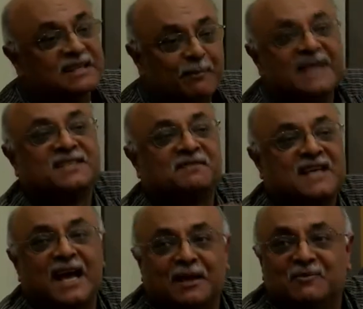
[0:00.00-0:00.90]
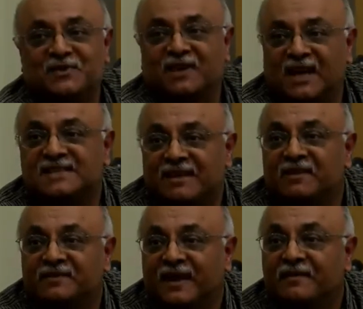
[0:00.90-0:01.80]
the best of times of the last
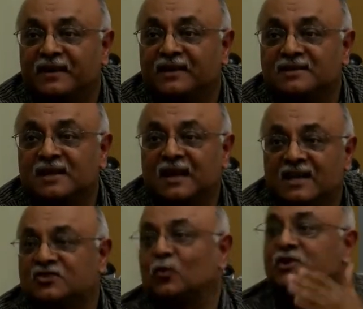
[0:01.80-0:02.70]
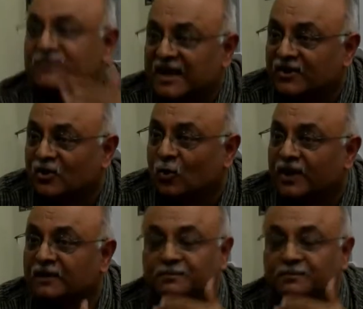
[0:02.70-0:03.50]
75 years as to what's around the corner.